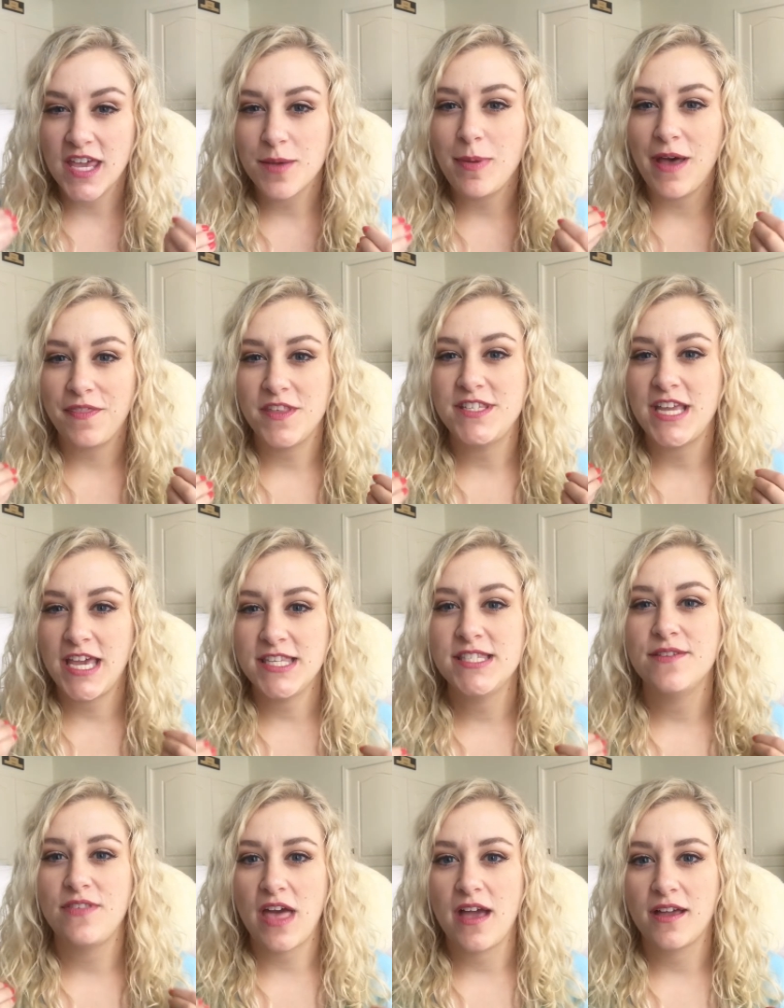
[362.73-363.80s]
about the taste
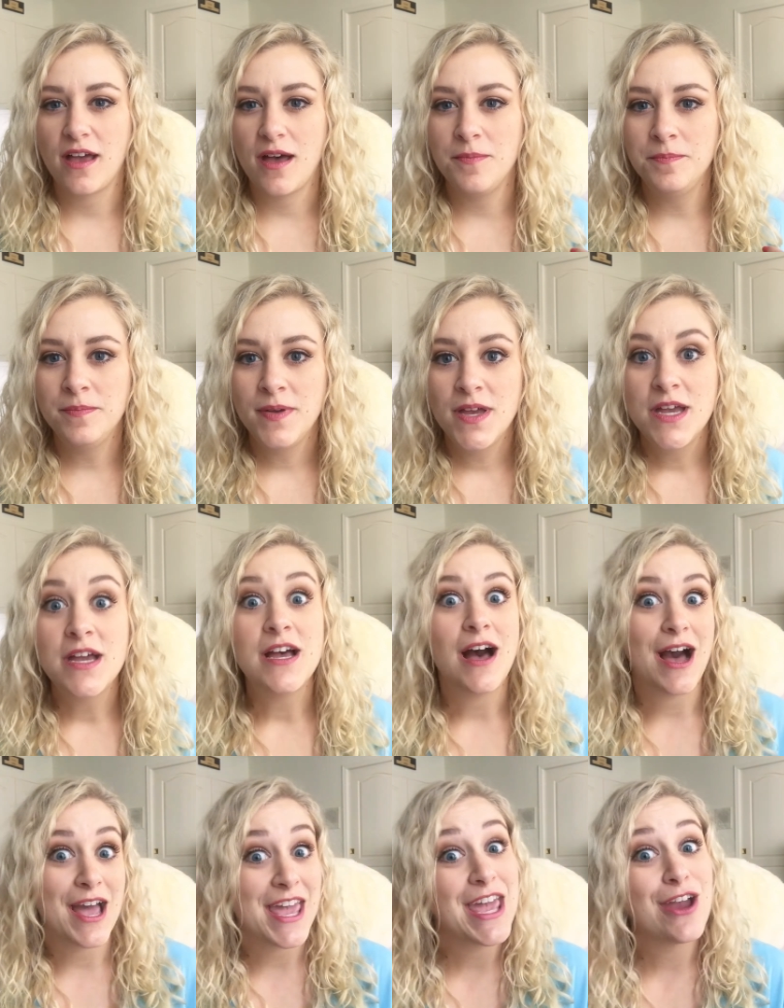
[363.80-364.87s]
of that gum,
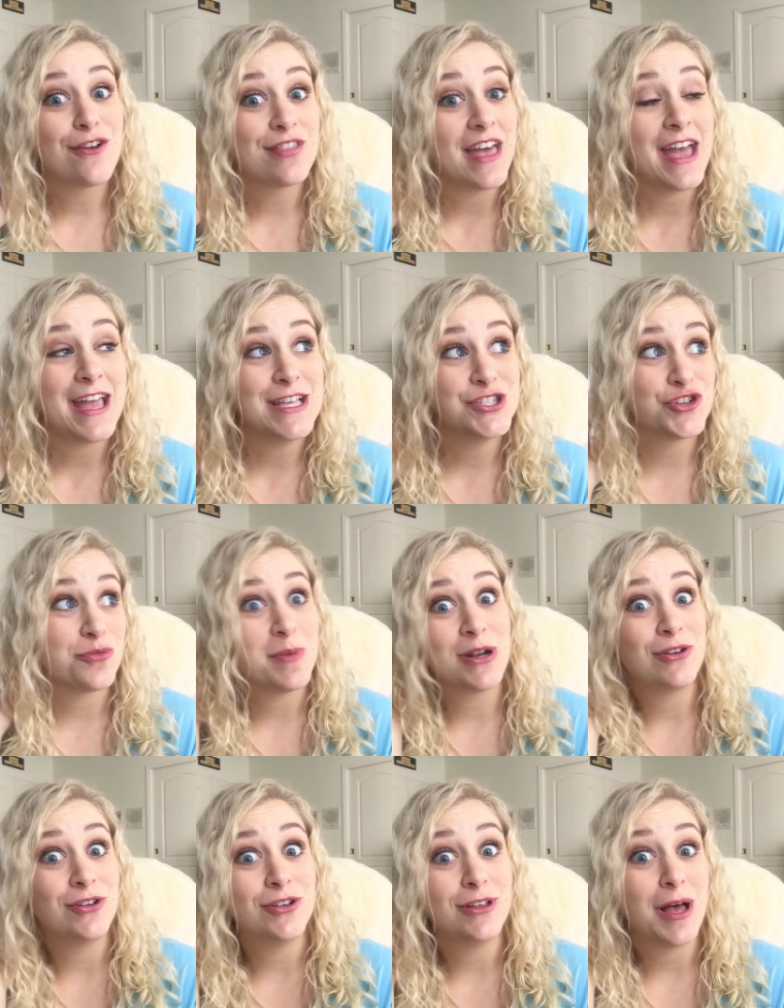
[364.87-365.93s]
I hear that
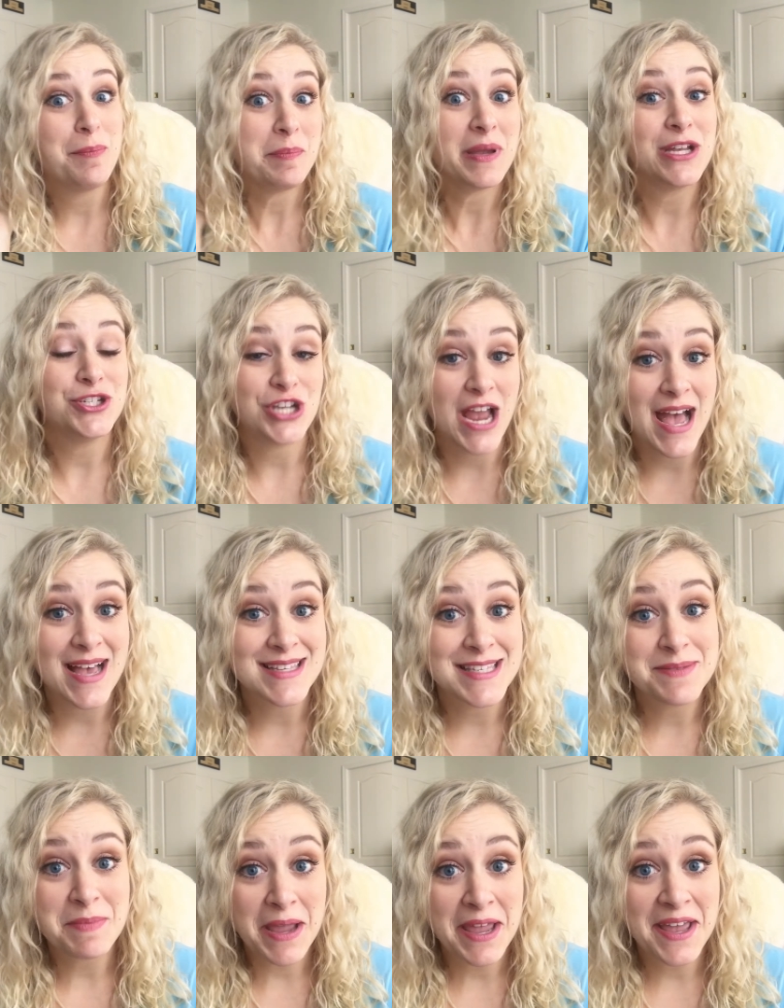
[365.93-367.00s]
instrumental upbeat jazz
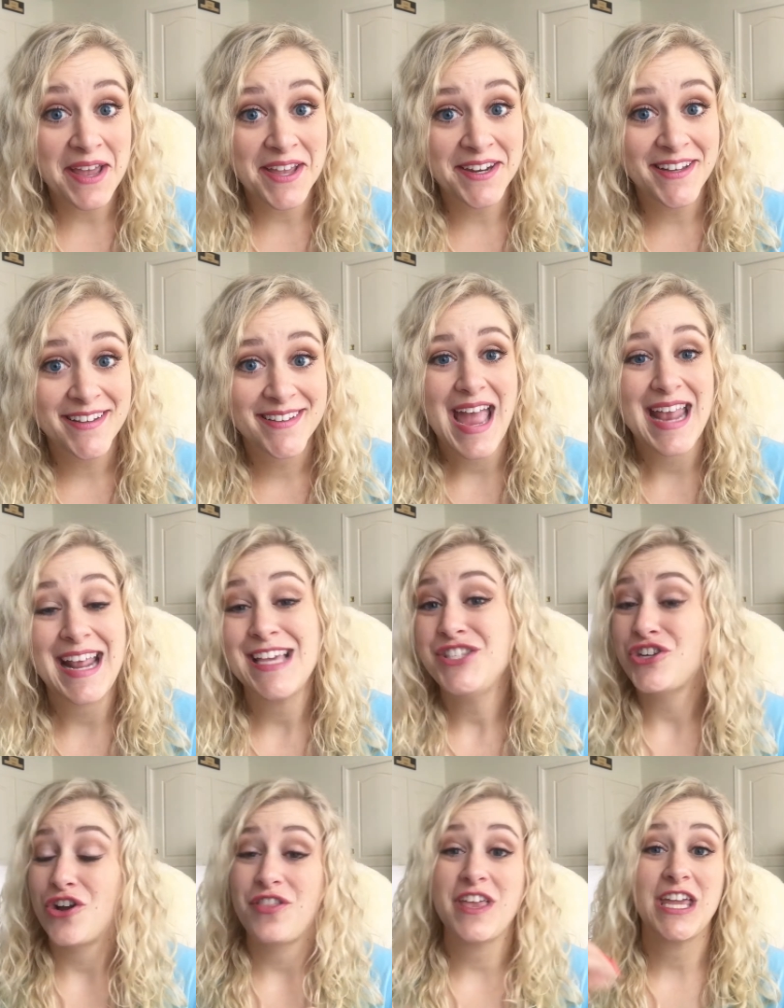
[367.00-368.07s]
in my head, and I
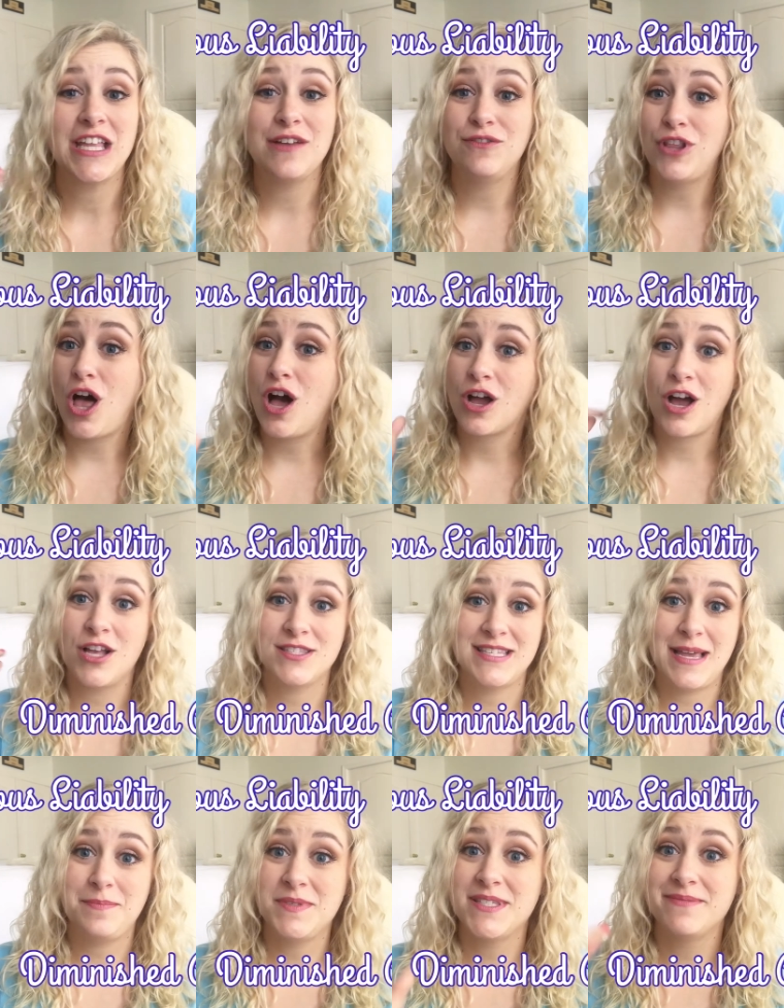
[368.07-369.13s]
start thinking of law
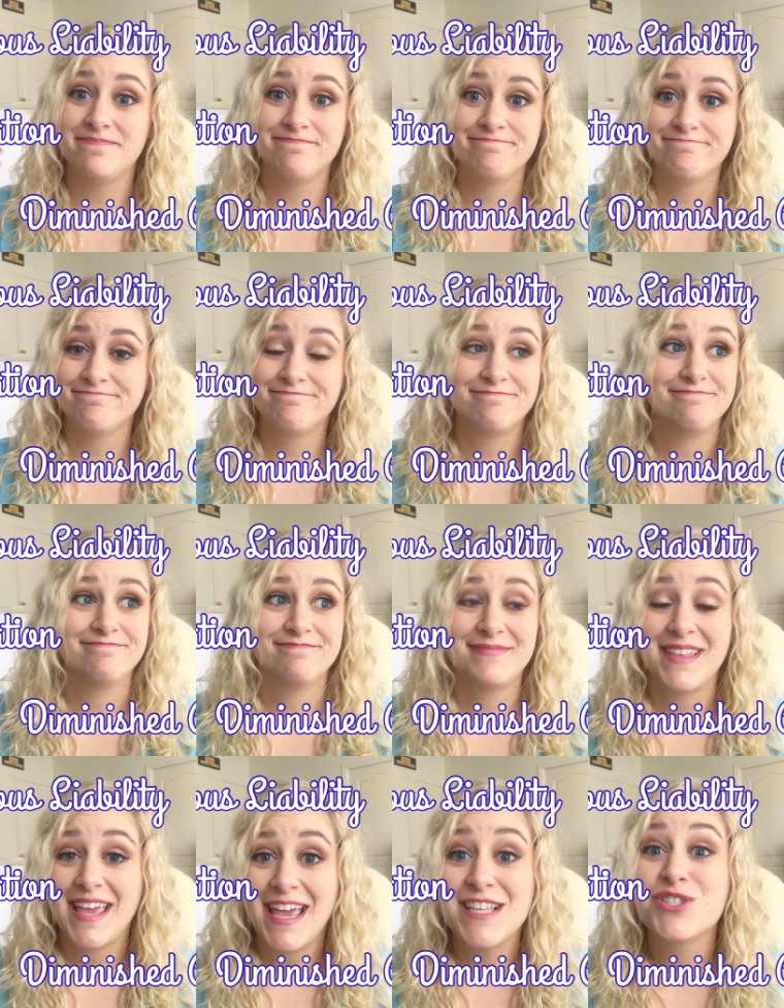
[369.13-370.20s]
concepts.
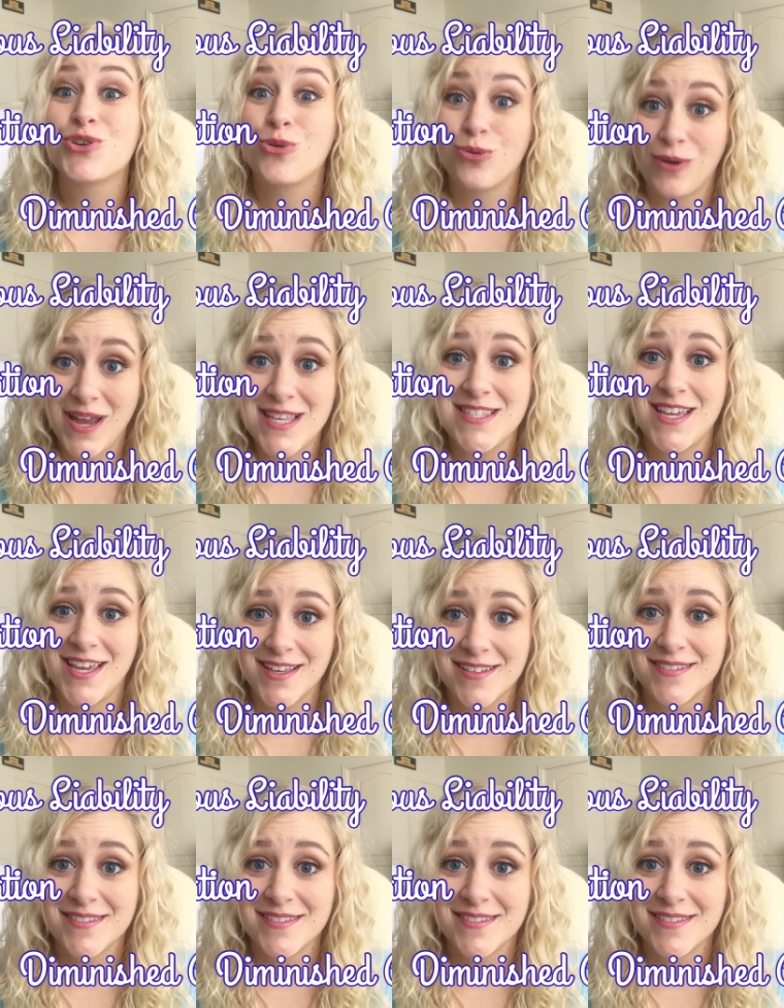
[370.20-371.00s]
It's crazy.